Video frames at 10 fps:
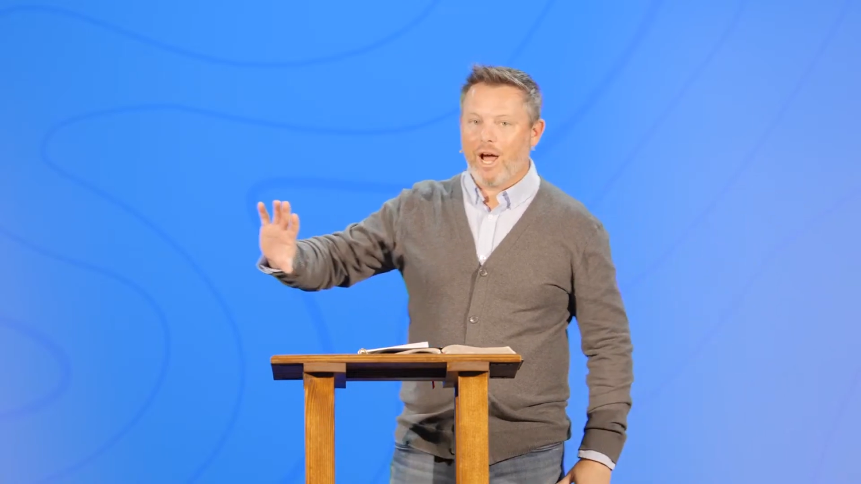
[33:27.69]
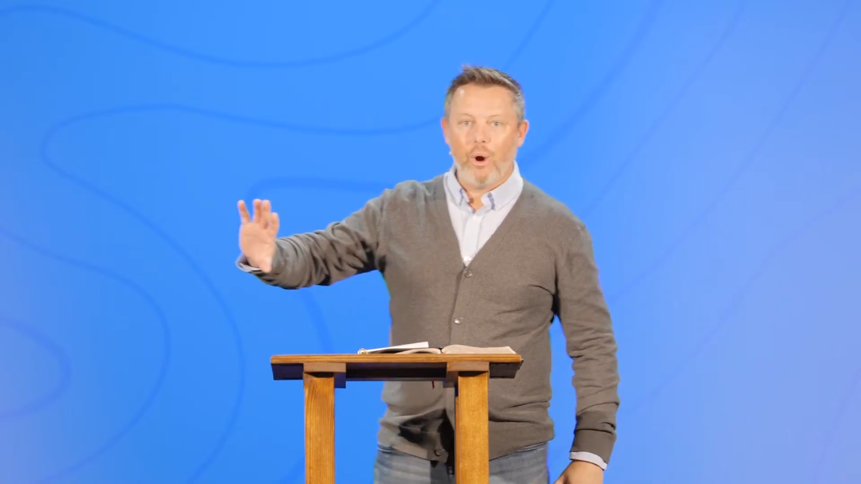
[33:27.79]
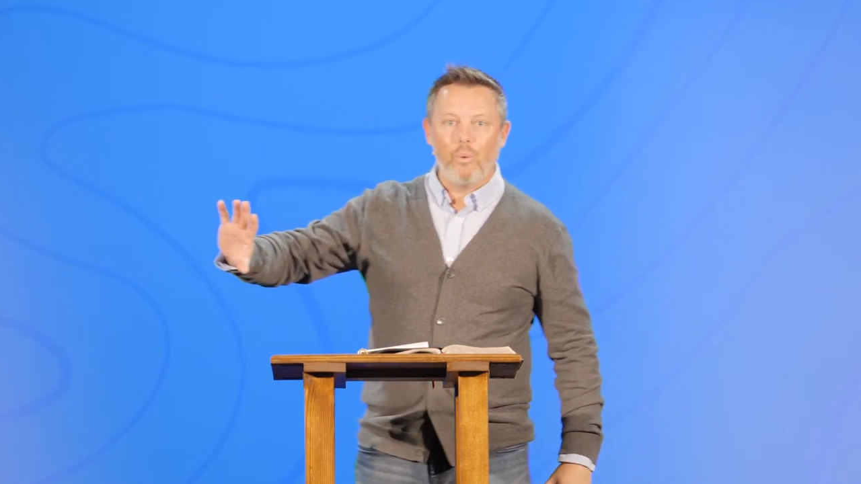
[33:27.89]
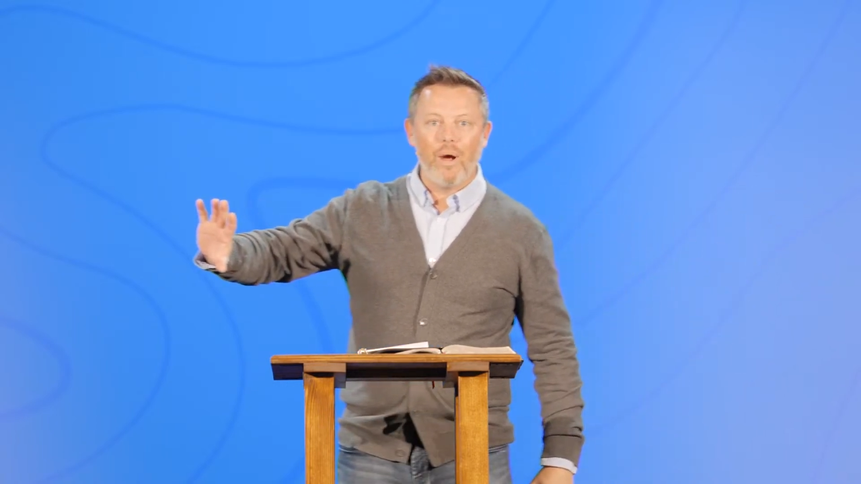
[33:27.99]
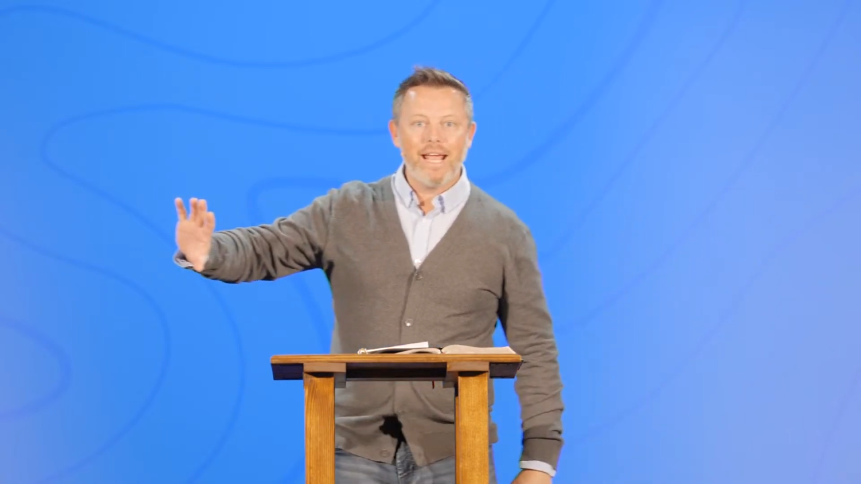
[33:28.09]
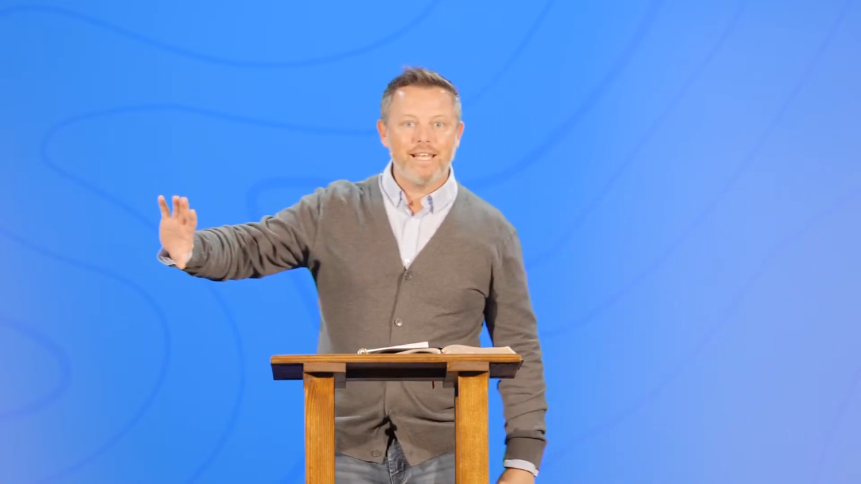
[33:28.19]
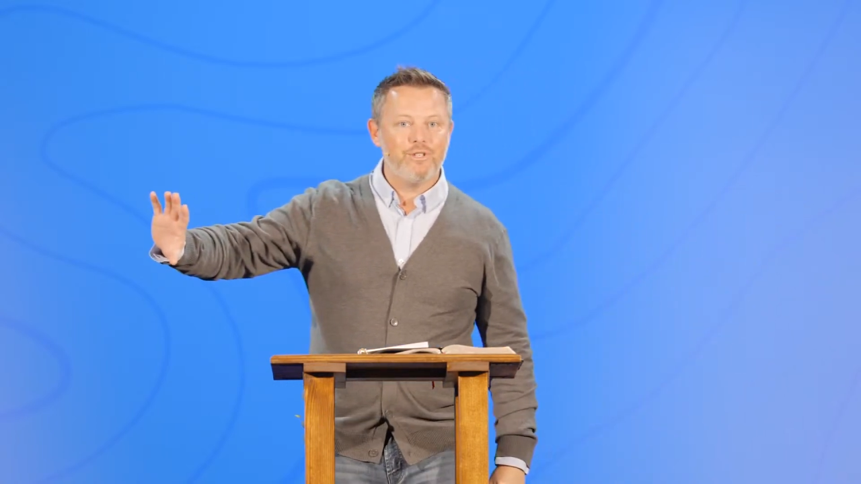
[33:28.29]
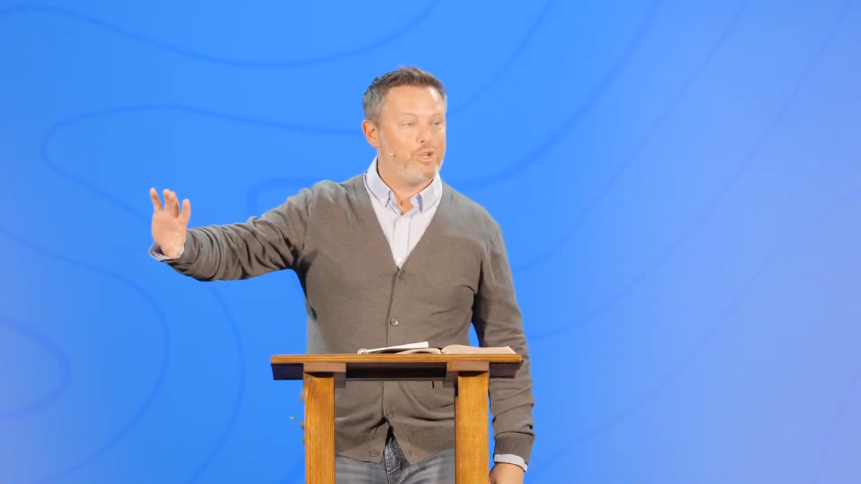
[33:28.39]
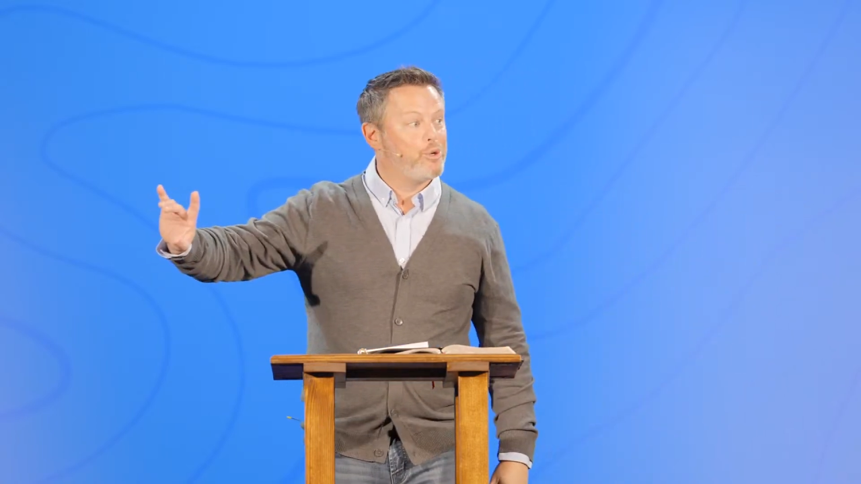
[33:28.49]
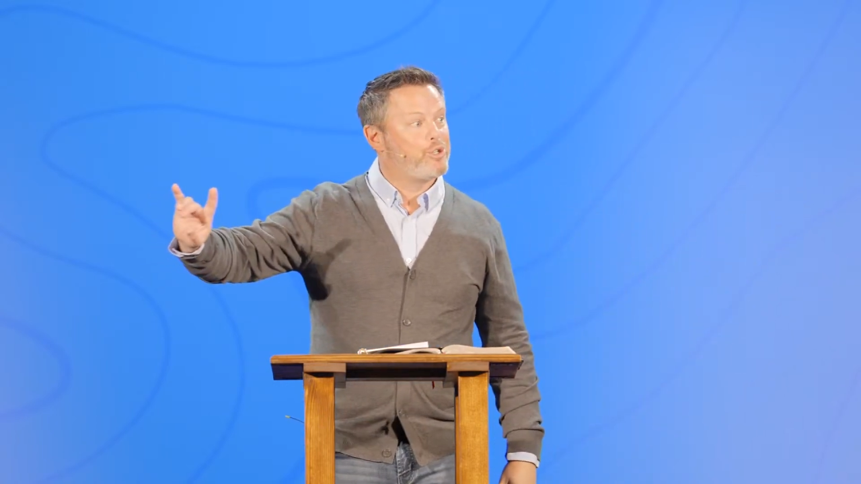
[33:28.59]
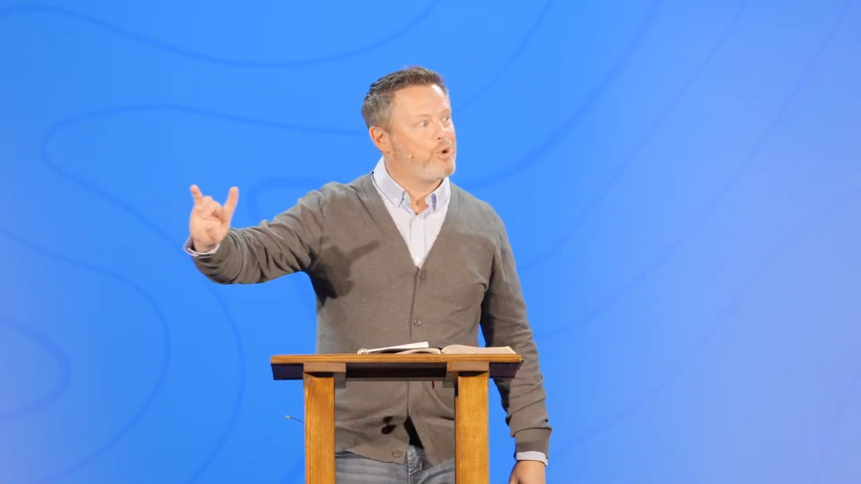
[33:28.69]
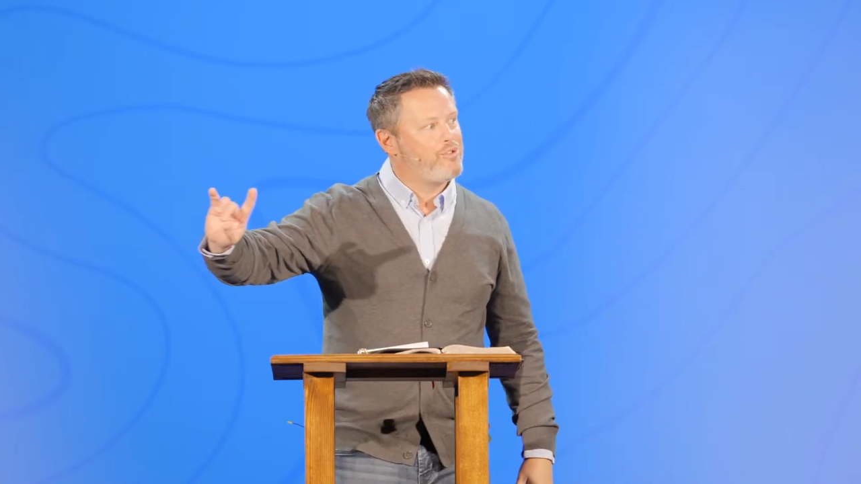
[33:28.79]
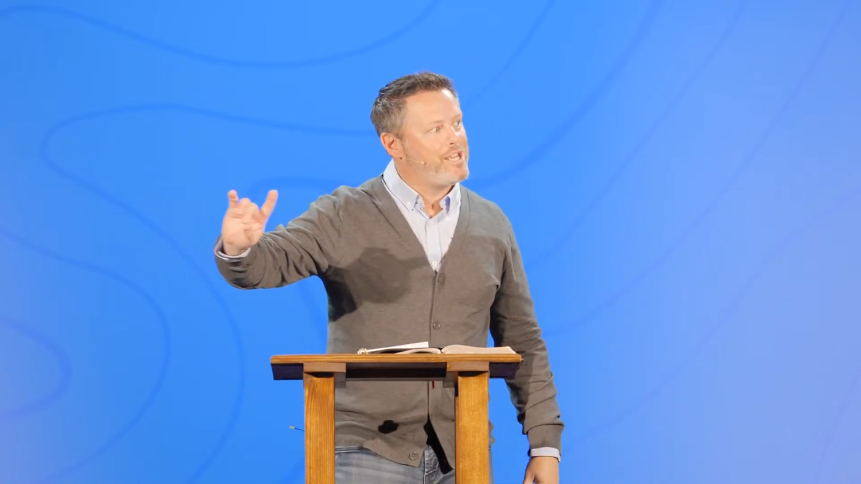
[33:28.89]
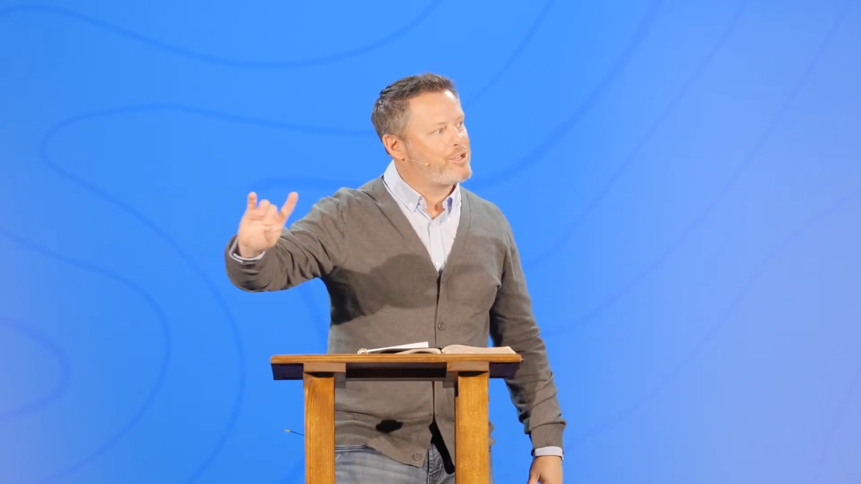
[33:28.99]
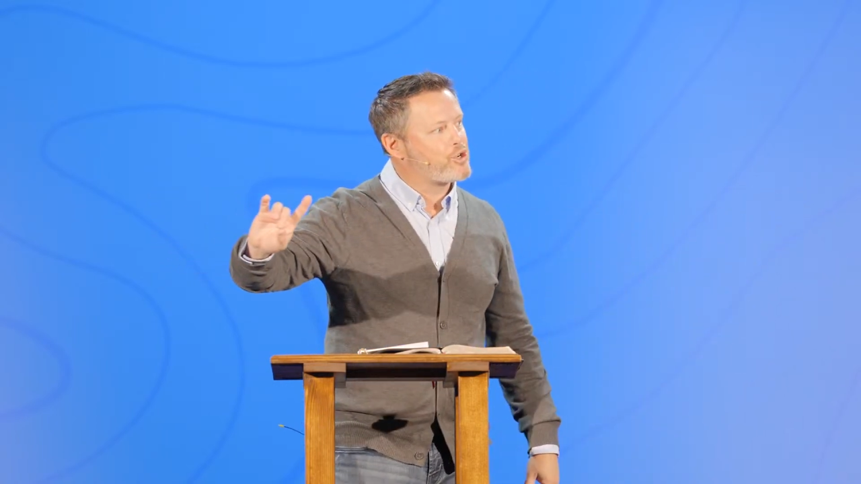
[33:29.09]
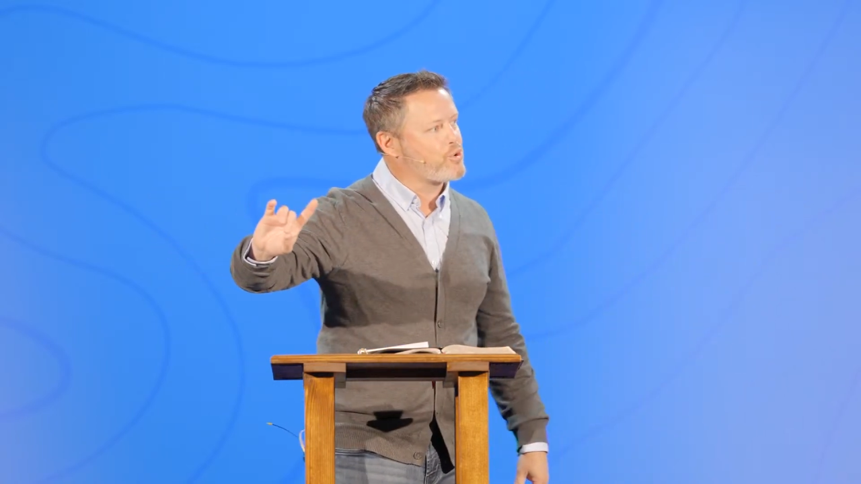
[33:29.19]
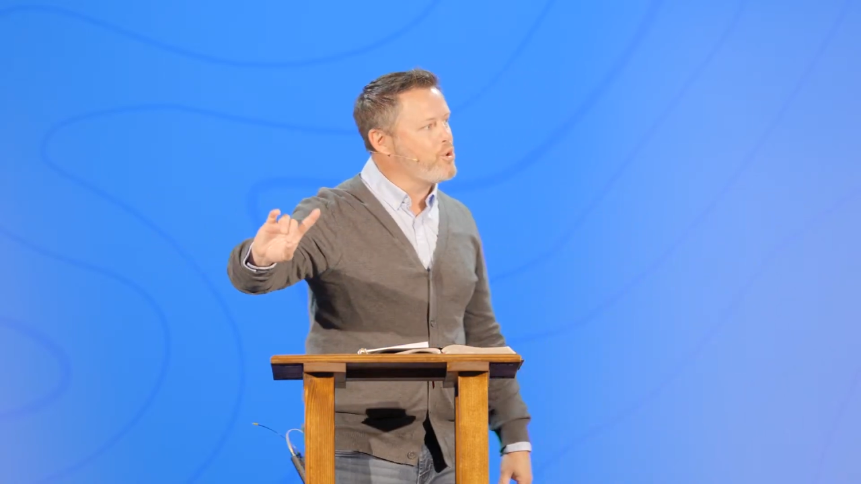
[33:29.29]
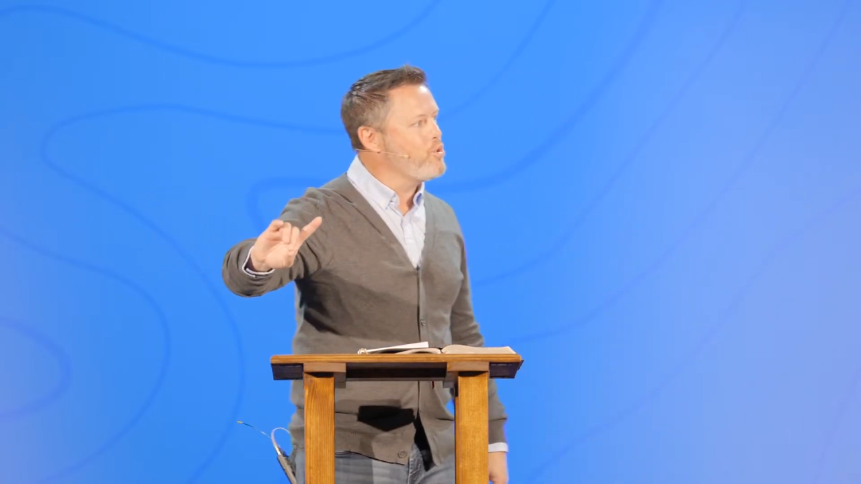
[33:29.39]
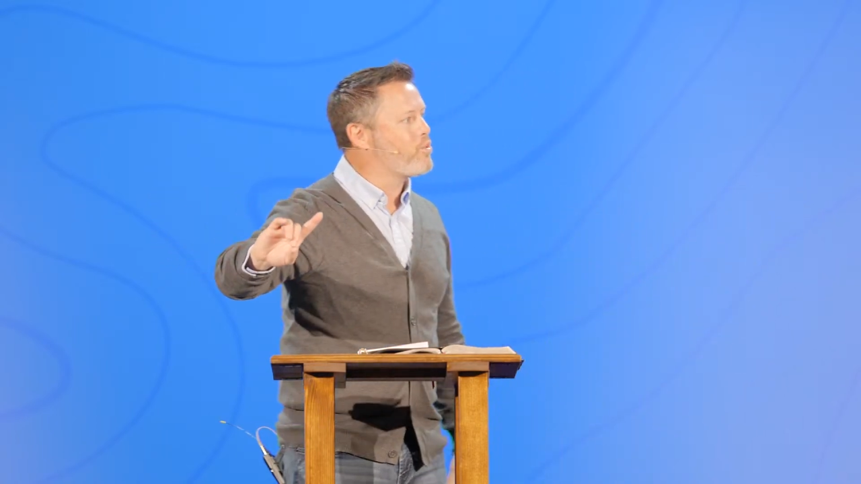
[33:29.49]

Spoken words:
awakens you to the true